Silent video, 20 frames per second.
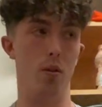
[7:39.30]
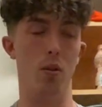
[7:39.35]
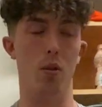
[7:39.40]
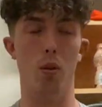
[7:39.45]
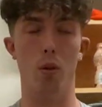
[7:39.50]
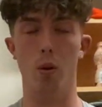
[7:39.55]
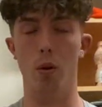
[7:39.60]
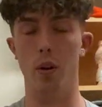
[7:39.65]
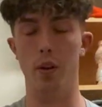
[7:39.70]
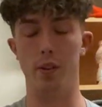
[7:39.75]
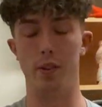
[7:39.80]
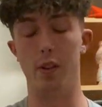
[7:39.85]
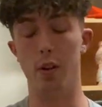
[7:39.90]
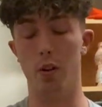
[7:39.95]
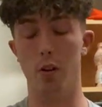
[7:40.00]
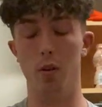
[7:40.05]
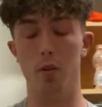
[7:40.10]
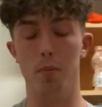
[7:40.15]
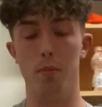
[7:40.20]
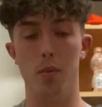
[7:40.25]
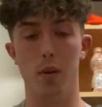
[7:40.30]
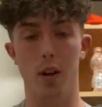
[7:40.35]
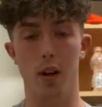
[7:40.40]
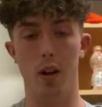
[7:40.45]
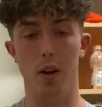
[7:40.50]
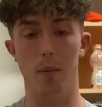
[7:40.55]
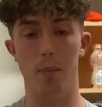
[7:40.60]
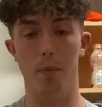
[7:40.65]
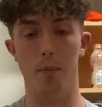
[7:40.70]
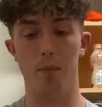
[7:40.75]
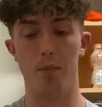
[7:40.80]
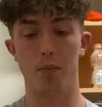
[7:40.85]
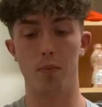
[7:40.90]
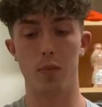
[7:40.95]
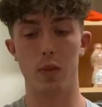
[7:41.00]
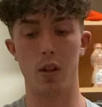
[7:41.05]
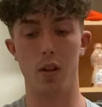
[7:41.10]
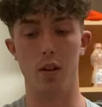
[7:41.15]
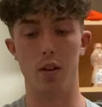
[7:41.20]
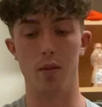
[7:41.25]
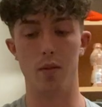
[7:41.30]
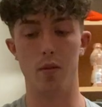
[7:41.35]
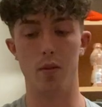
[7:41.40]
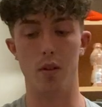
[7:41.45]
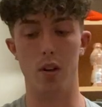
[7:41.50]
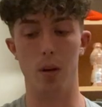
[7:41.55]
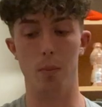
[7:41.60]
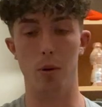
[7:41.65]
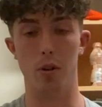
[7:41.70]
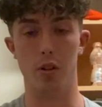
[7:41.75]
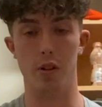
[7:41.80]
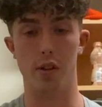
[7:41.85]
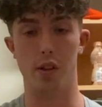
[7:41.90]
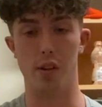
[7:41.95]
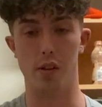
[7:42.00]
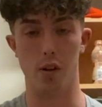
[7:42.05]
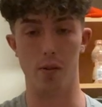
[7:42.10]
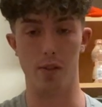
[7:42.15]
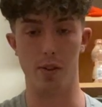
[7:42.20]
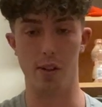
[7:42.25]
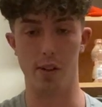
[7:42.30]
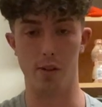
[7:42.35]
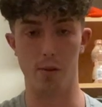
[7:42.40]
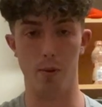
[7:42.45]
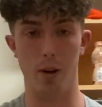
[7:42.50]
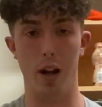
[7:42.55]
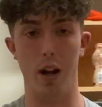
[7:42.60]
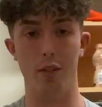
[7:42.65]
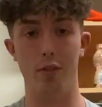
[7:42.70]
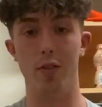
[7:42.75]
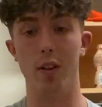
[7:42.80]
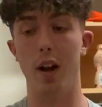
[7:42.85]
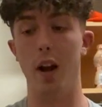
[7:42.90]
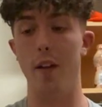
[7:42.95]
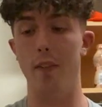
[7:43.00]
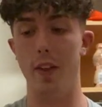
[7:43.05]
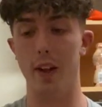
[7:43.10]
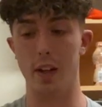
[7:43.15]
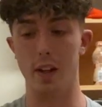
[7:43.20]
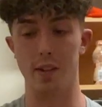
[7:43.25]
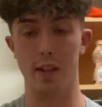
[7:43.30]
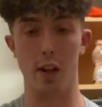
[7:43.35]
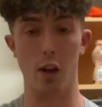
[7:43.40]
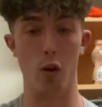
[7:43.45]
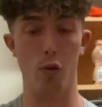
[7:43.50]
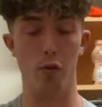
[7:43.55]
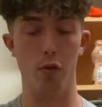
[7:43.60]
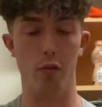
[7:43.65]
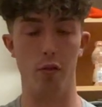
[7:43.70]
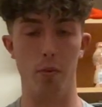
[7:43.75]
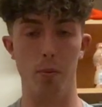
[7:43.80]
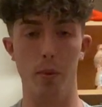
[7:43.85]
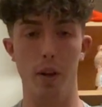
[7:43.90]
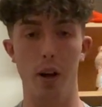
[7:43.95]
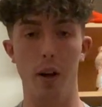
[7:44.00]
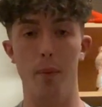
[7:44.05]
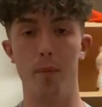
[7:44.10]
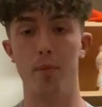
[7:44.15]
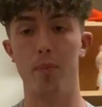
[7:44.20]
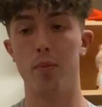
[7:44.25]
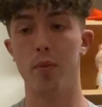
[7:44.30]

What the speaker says: or until emergency services arrive and they can take over from there.